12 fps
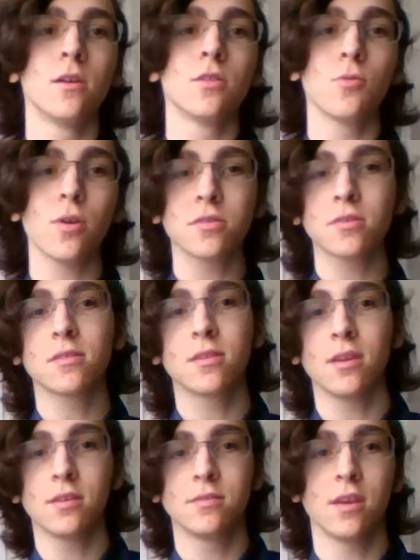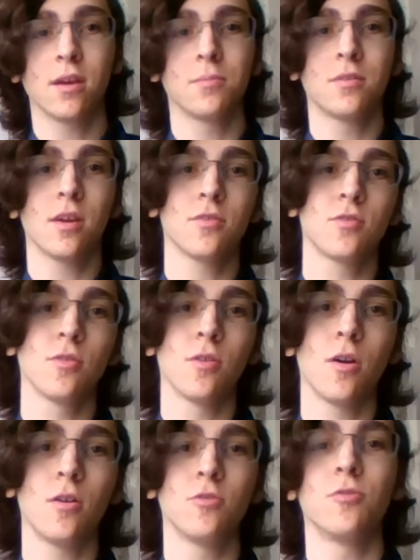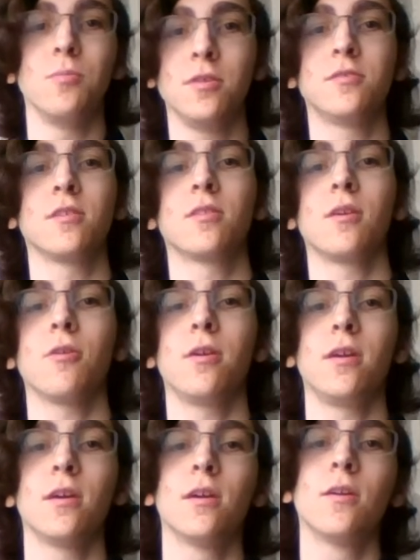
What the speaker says: The rest of the exam tests your knowledge of music theory.